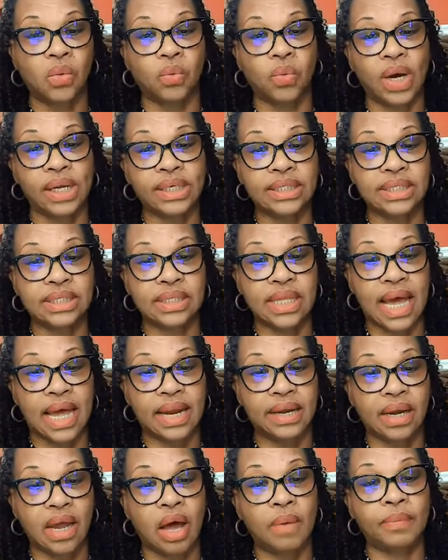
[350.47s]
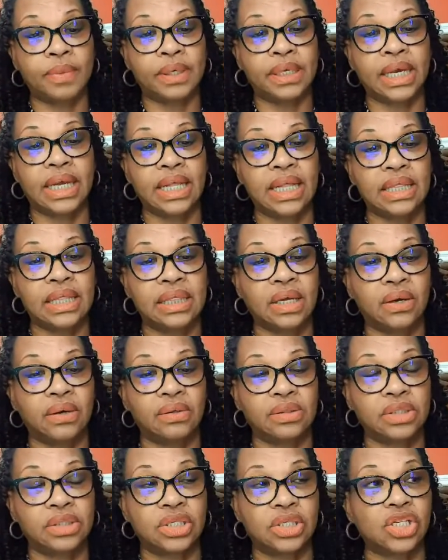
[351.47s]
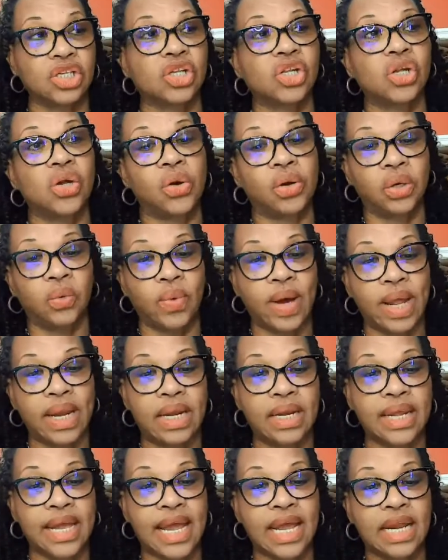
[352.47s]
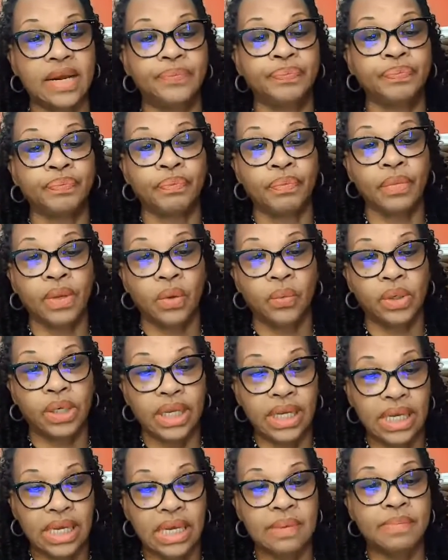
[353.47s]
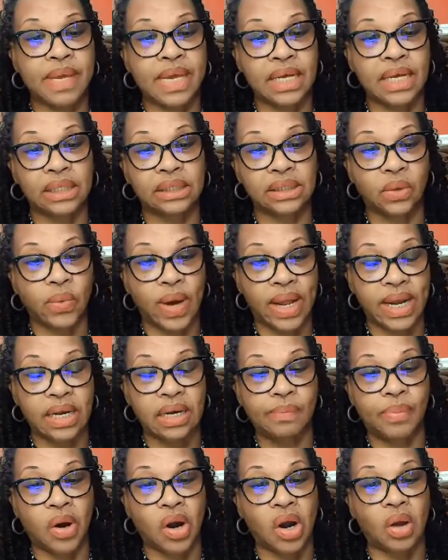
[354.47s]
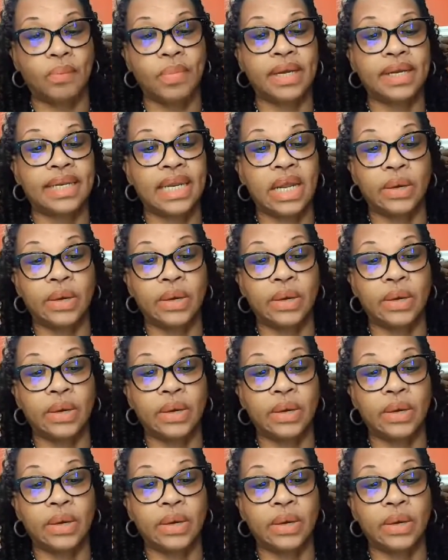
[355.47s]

Normally to secure the wedding date, would email the wedding department.